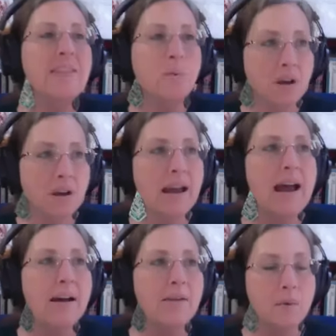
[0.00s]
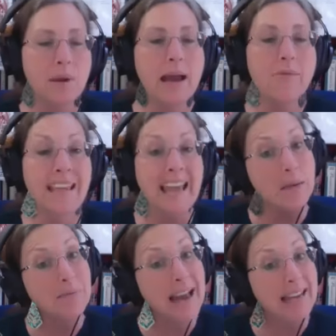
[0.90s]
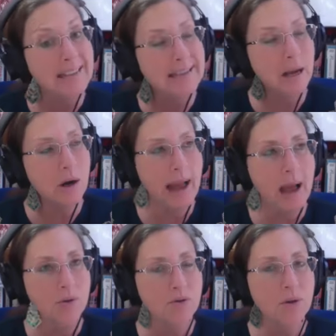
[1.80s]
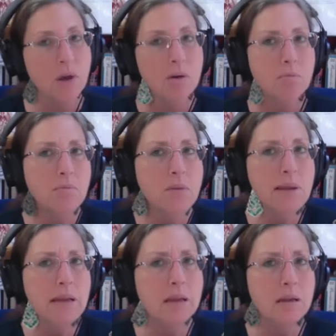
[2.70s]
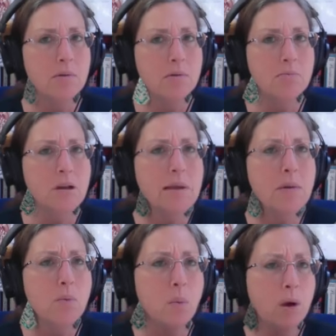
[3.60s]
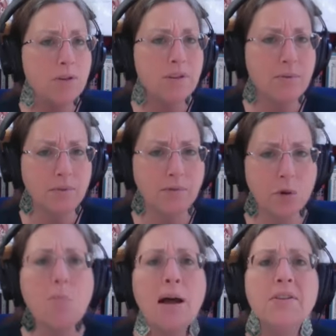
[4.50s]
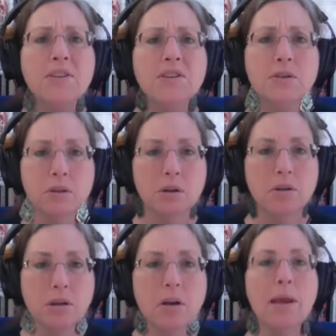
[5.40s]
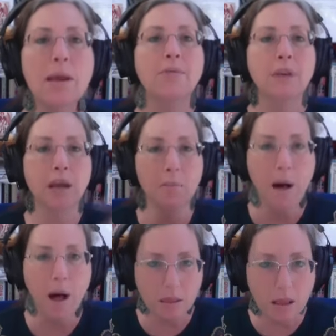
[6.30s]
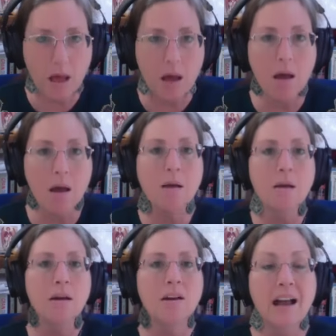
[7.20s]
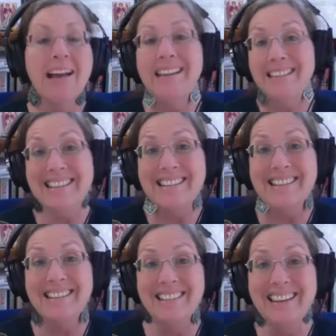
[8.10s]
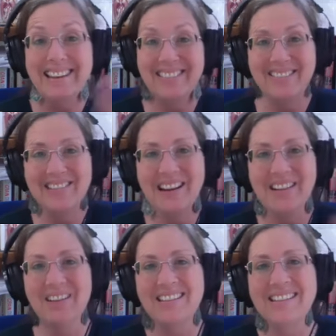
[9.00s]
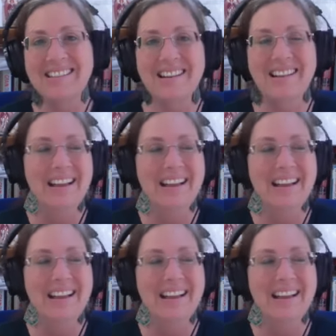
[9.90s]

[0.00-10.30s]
we're going to we have game nights at our house. Maybe once every few months. You know, we have like a potluck, kind of seasonally. We're talking about seasonal.